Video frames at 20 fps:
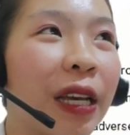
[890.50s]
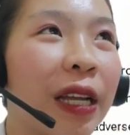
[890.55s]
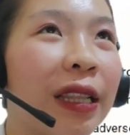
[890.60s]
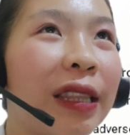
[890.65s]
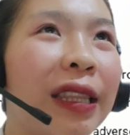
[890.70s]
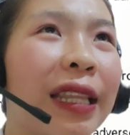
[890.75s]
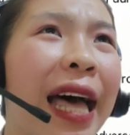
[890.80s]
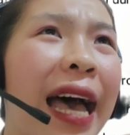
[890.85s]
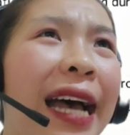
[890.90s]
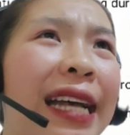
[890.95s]

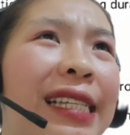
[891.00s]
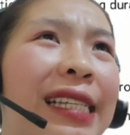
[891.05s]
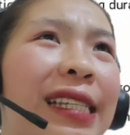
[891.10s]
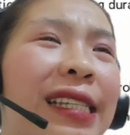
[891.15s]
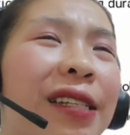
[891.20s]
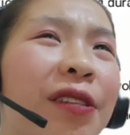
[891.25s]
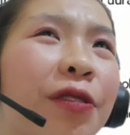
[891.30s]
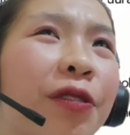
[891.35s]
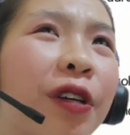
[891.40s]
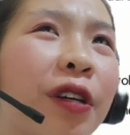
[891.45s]

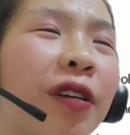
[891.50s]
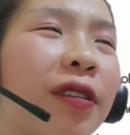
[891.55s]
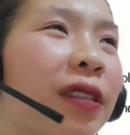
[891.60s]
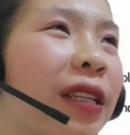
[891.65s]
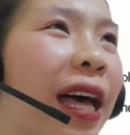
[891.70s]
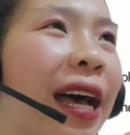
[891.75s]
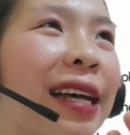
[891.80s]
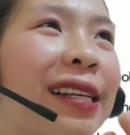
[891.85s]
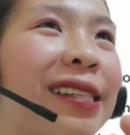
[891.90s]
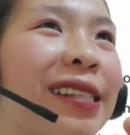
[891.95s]
last
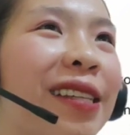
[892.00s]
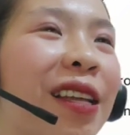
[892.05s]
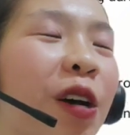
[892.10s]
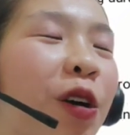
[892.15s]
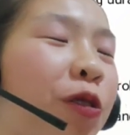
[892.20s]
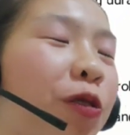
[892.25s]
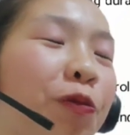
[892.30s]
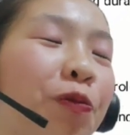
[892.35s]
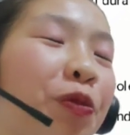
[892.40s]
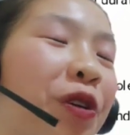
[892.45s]

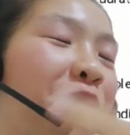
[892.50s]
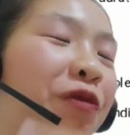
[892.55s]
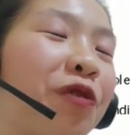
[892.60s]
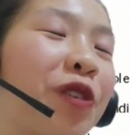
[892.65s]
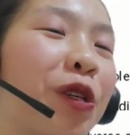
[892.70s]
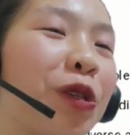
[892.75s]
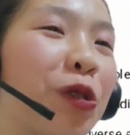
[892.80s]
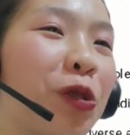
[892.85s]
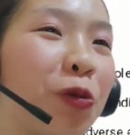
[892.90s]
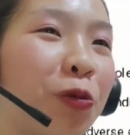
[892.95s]
or
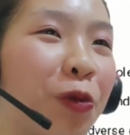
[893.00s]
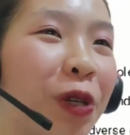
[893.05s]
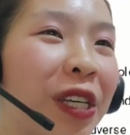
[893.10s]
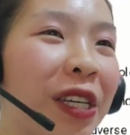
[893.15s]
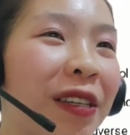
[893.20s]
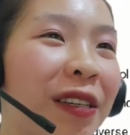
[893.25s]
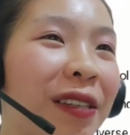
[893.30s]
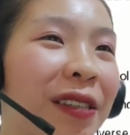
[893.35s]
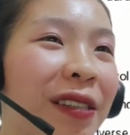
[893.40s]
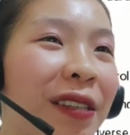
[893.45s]
previous
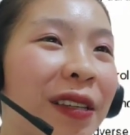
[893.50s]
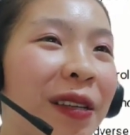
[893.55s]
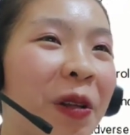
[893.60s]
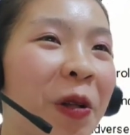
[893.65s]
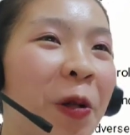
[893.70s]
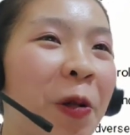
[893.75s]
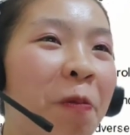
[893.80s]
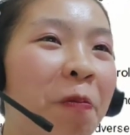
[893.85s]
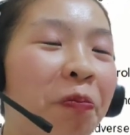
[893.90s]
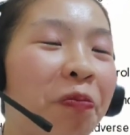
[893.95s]
weeks
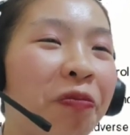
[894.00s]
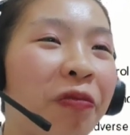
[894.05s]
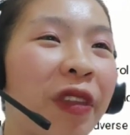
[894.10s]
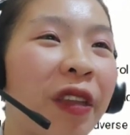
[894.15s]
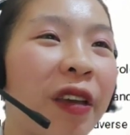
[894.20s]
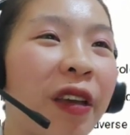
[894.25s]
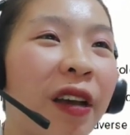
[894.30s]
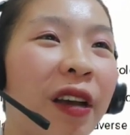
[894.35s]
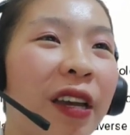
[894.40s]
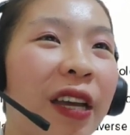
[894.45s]

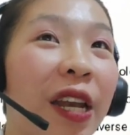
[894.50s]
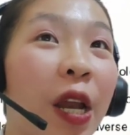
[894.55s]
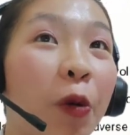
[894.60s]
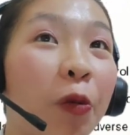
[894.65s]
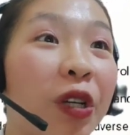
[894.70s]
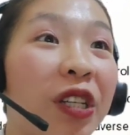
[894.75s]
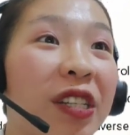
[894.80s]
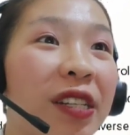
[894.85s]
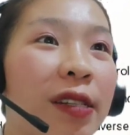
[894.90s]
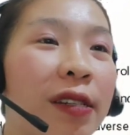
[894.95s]
in
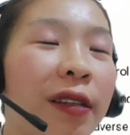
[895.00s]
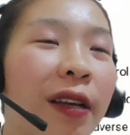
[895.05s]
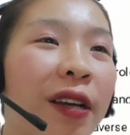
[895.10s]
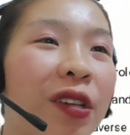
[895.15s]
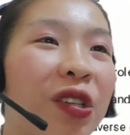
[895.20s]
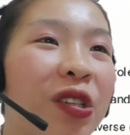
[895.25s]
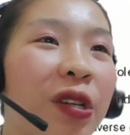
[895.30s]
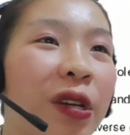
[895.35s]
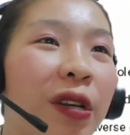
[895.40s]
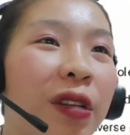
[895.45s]
our
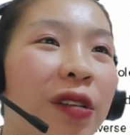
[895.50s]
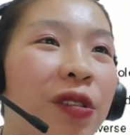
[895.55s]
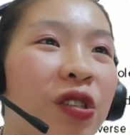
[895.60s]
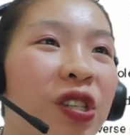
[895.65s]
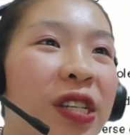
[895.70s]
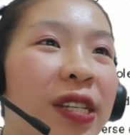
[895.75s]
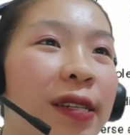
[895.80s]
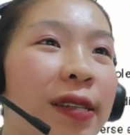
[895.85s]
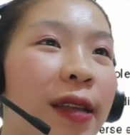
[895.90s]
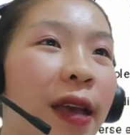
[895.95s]
discussion,
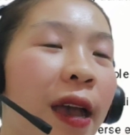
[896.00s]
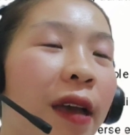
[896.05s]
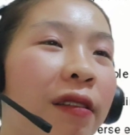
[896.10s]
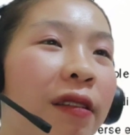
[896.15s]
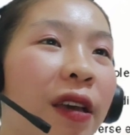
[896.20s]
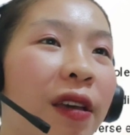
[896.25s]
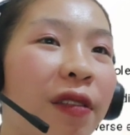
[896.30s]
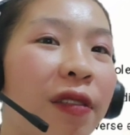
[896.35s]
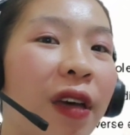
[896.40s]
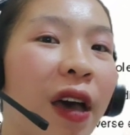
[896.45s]
she
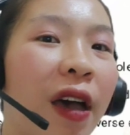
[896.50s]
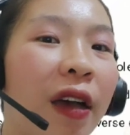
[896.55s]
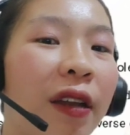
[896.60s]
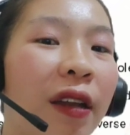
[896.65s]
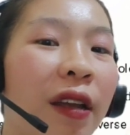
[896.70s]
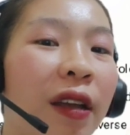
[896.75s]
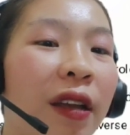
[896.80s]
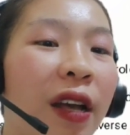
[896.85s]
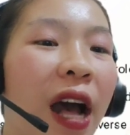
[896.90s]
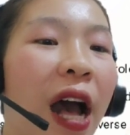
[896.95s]
said that
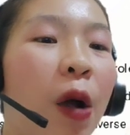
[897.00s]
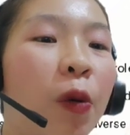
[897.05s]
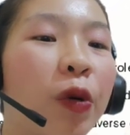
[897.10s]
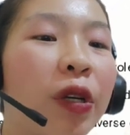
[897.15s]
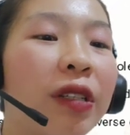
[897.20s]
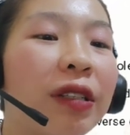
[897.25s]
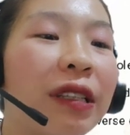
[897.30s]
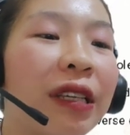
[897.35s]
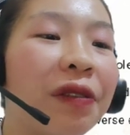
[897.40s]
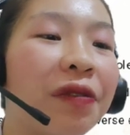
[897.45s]

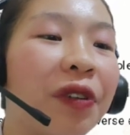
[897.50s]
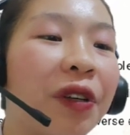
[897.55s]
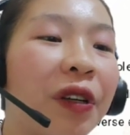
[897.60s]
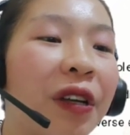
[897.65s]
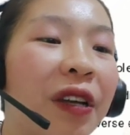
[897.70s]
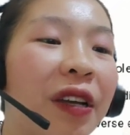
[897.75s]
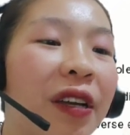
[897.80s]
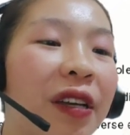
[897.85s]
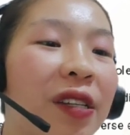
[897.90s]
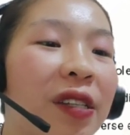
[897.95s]
our liver
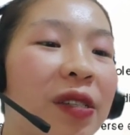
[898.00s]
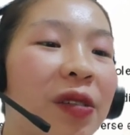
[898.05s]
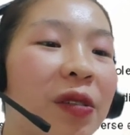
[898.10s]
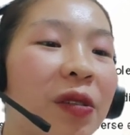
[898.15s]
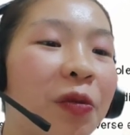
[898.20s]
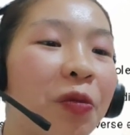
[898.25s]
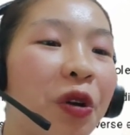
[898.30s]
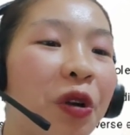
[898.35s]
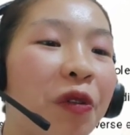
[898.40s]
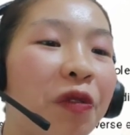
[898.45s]
is
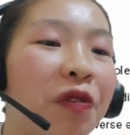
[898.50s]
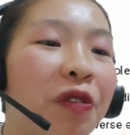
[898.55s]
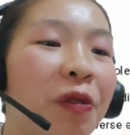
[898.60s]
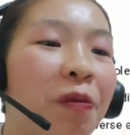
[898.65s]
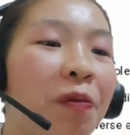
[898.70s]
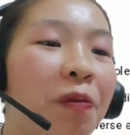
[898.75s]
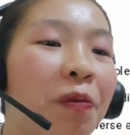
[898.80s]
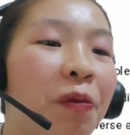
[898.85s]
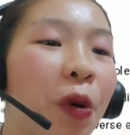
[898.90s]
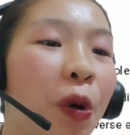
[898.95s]
one of the
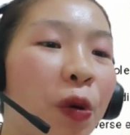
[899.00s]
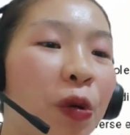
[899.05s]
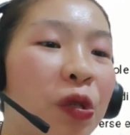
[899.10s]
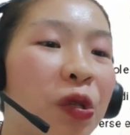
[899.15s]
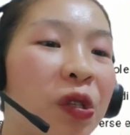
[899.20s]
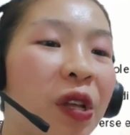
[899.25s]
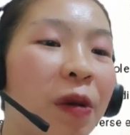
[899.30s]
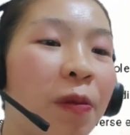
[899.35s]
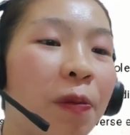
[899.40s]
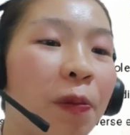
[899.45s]

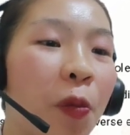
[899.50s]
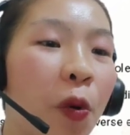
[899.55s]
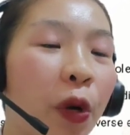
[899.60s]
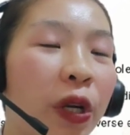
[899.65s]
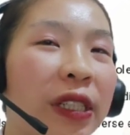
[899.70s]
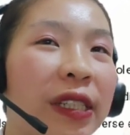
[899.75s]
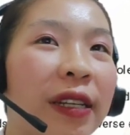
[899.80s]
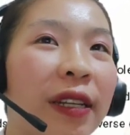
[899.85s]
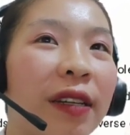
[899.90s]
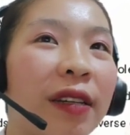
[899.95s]
most
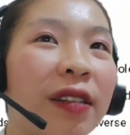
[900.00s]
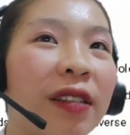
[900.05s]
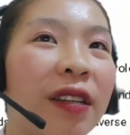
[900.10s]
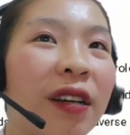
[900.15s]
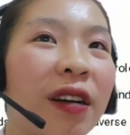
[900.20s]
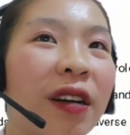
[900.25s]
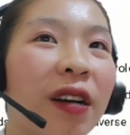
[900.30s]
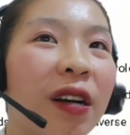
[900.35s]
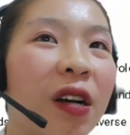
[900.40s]
important